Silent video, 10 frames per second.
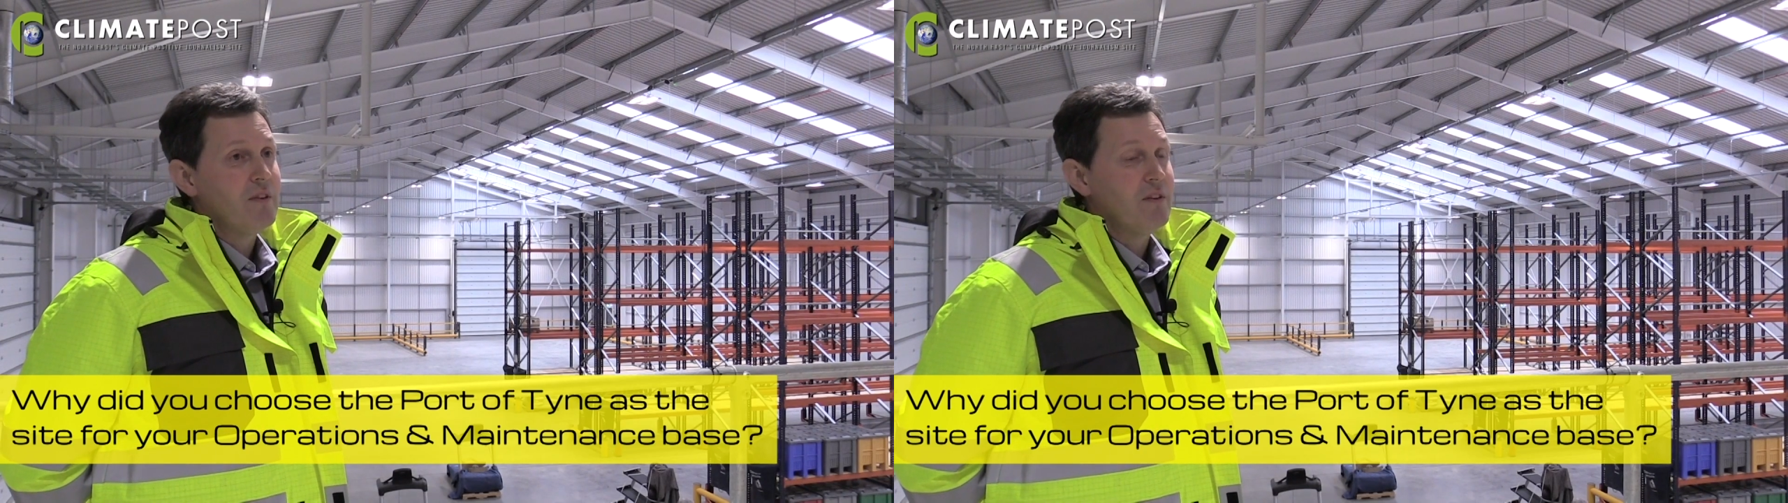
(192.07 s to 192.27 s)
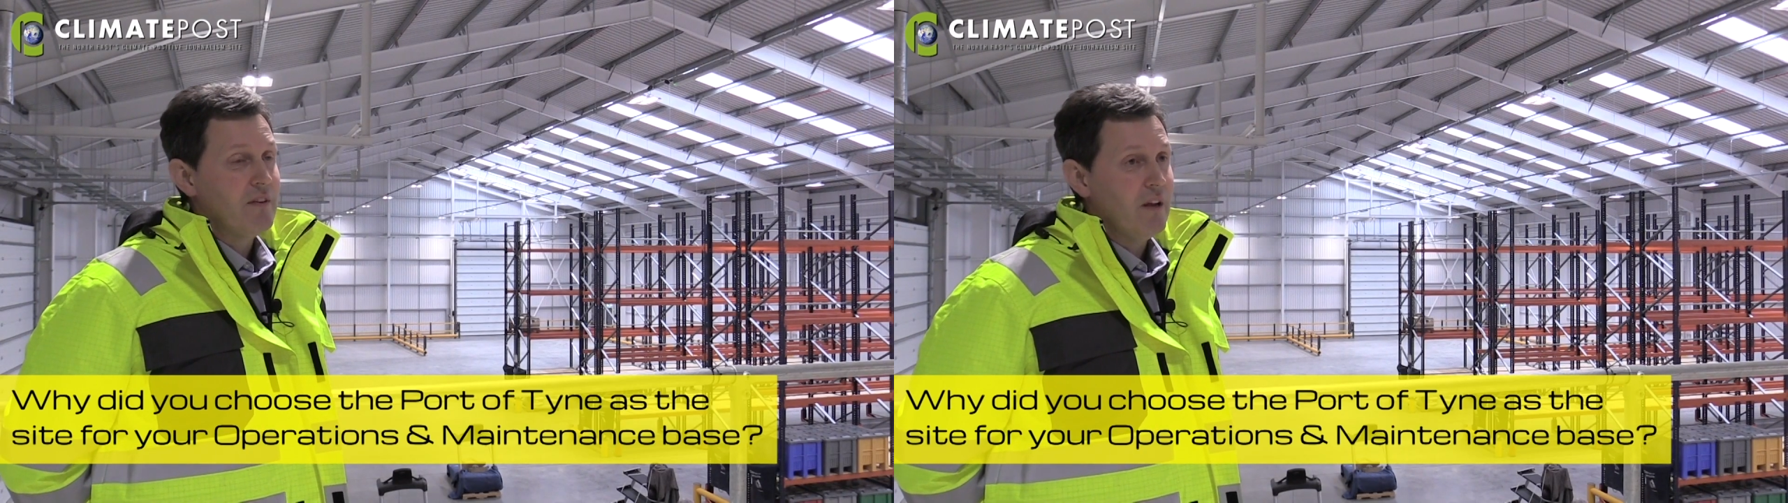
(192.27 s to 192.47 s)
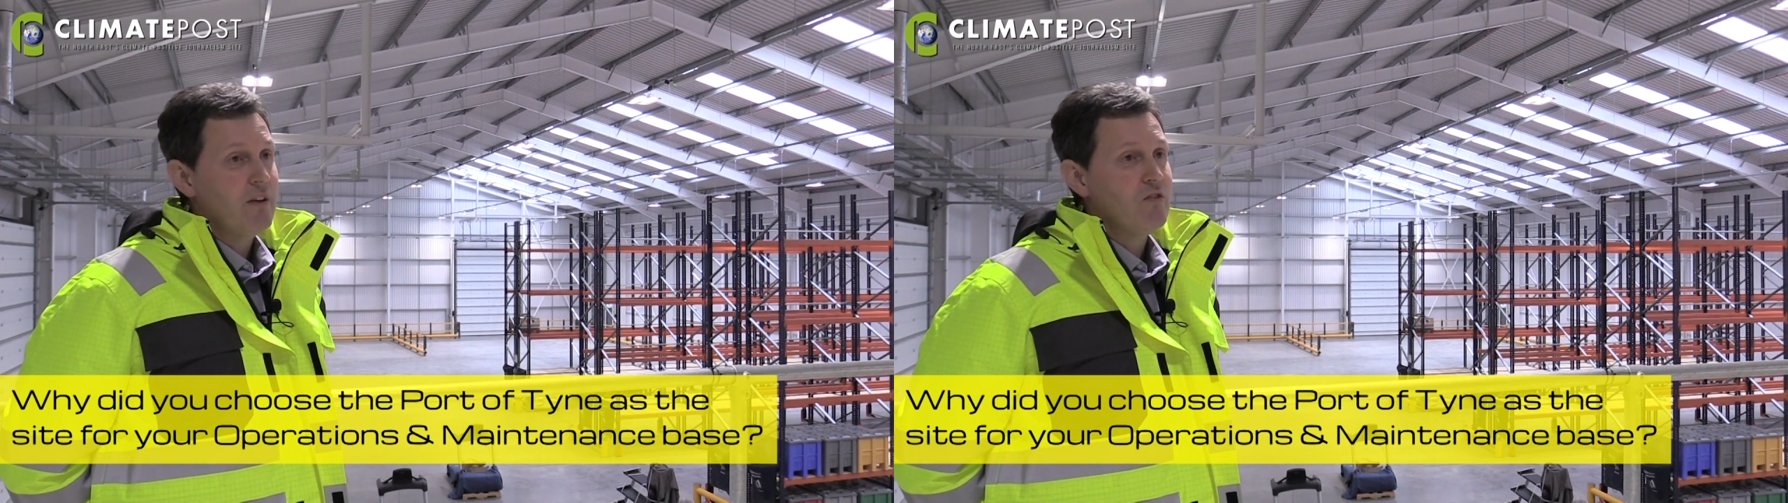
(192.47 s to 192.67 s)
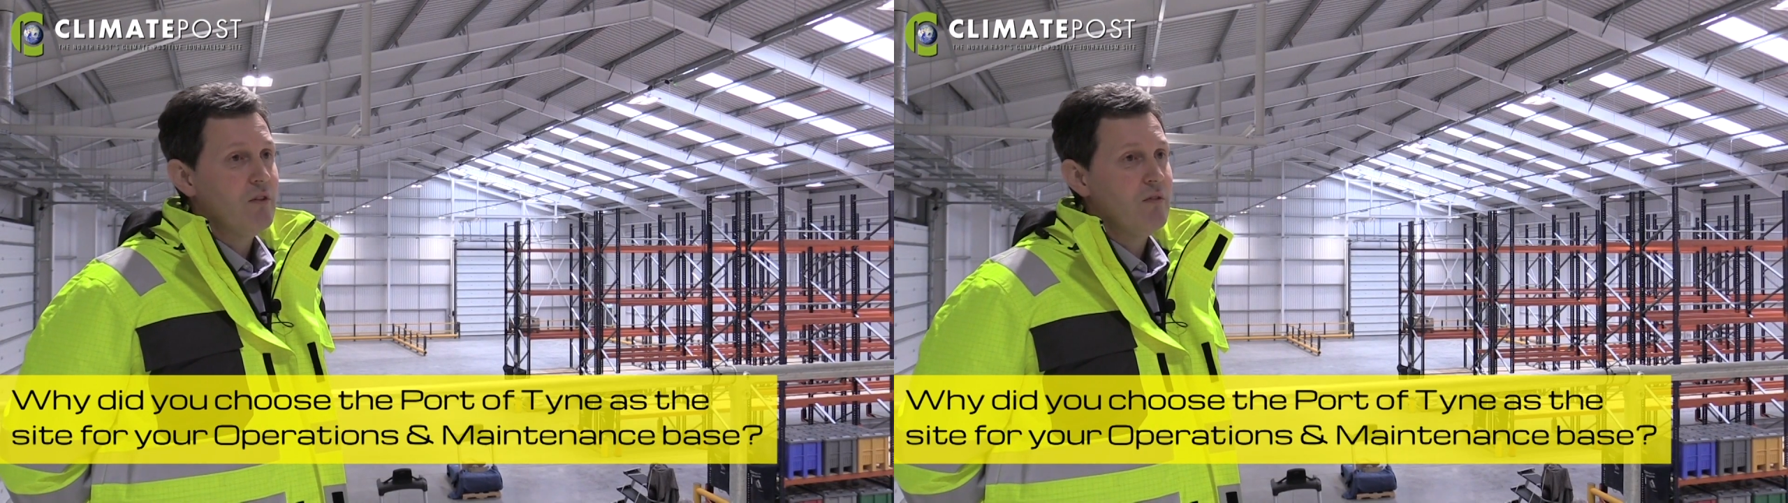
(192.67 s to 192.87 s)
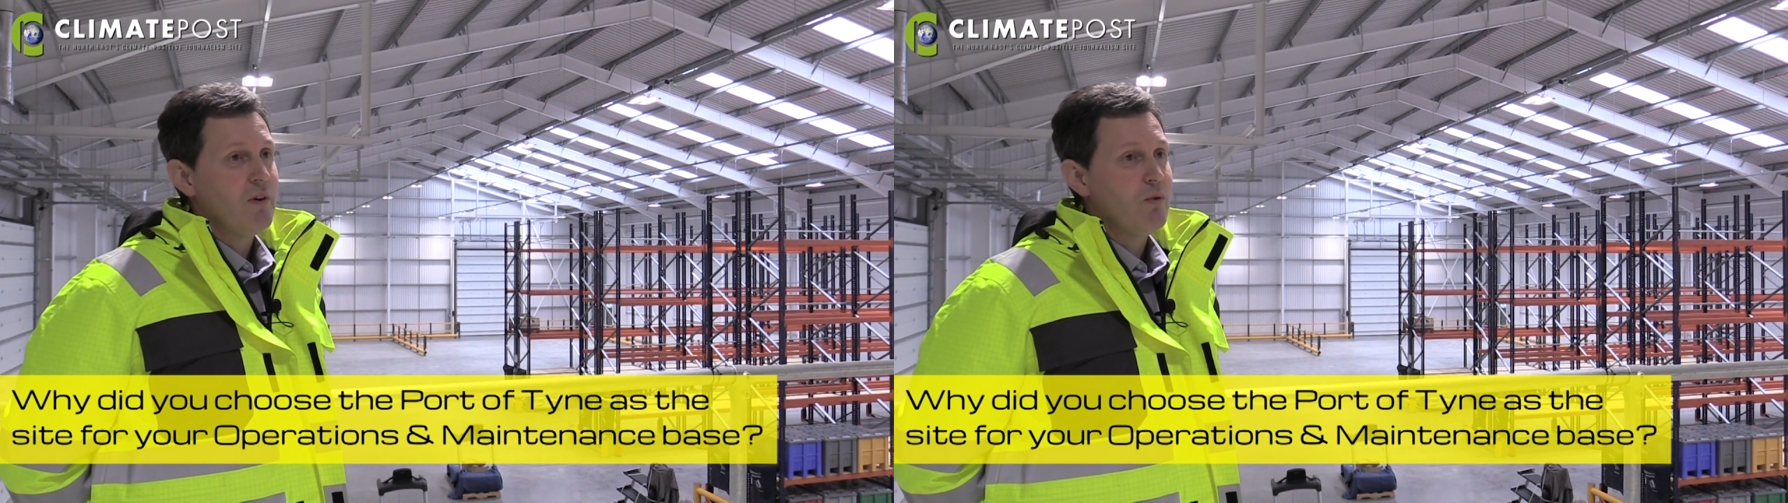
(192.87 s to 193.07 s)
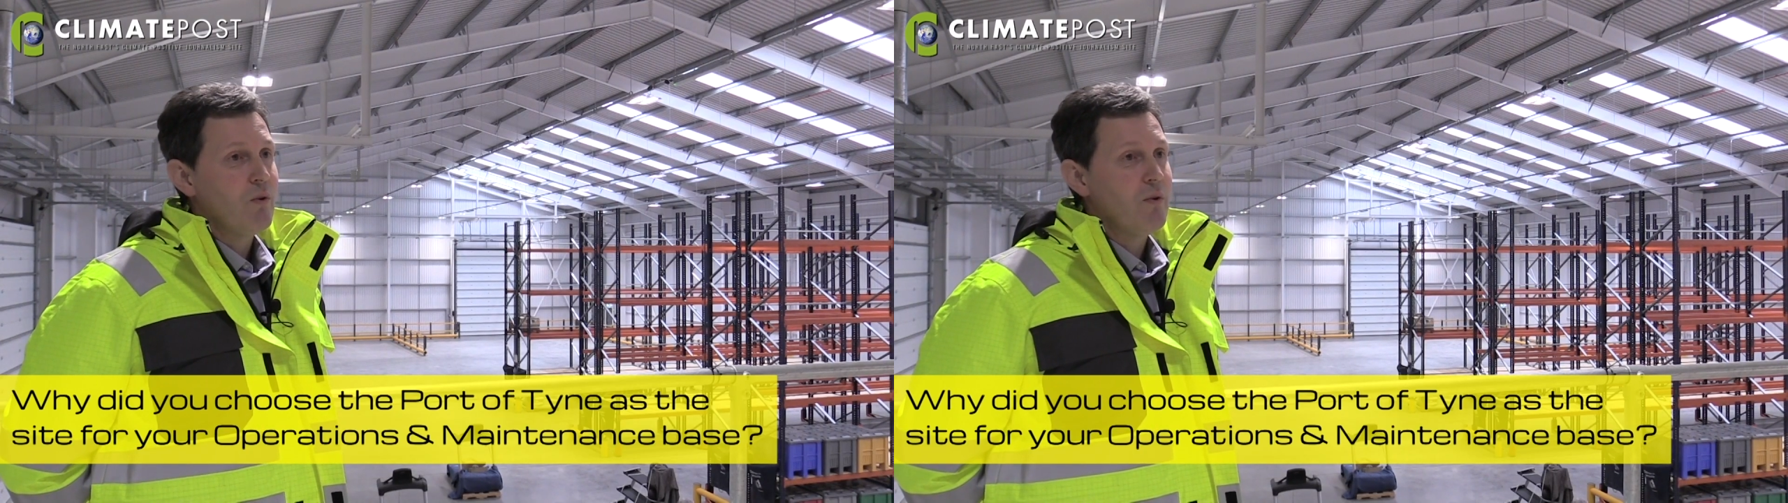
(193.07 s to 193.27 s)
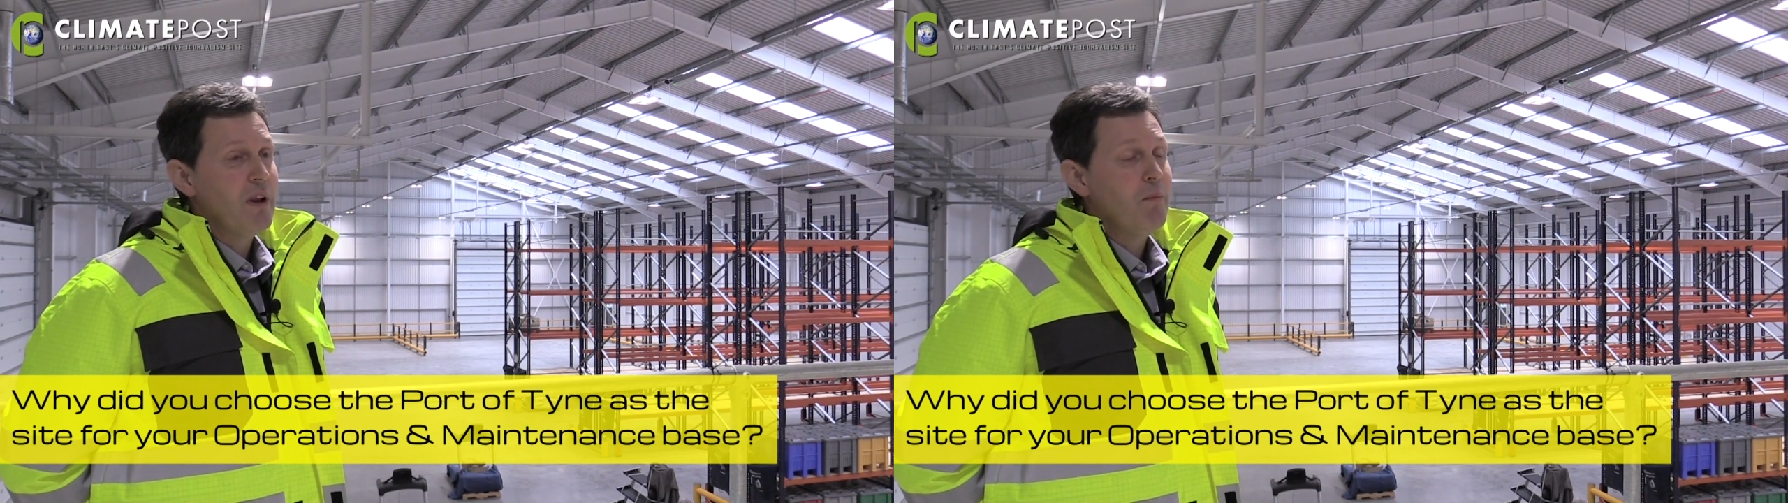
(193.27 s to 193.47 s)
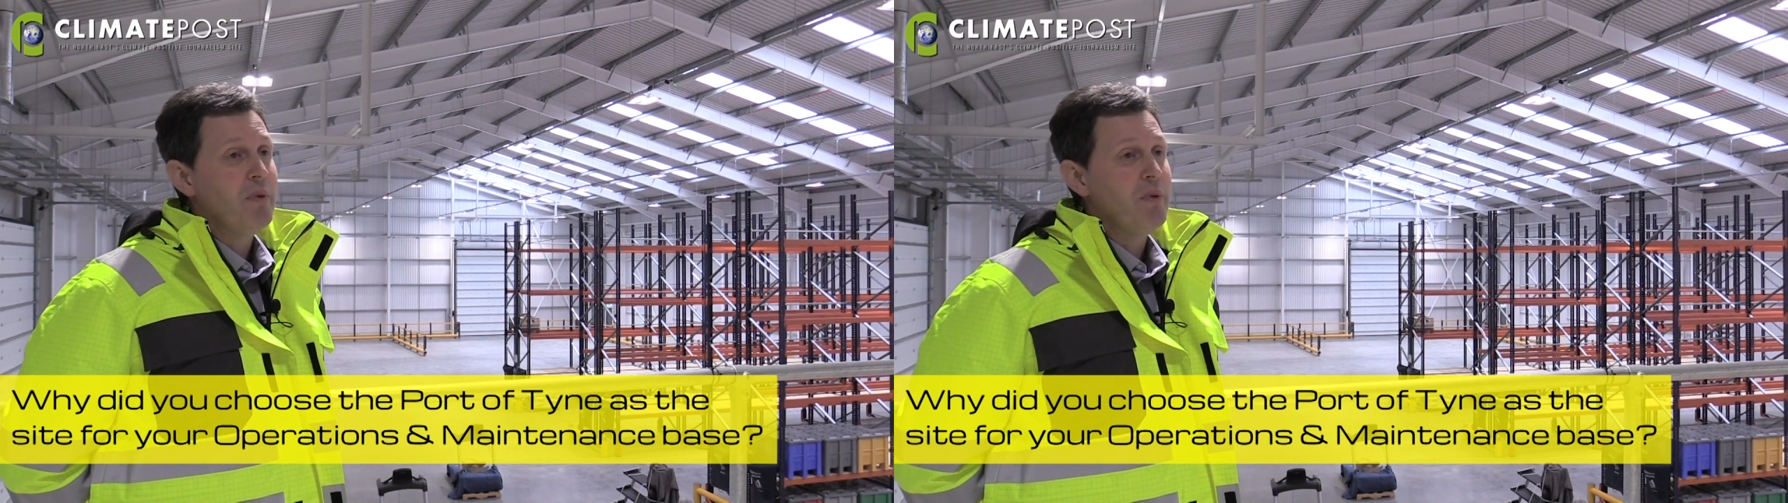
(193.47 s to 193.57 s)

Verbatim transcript: the selection of our O&M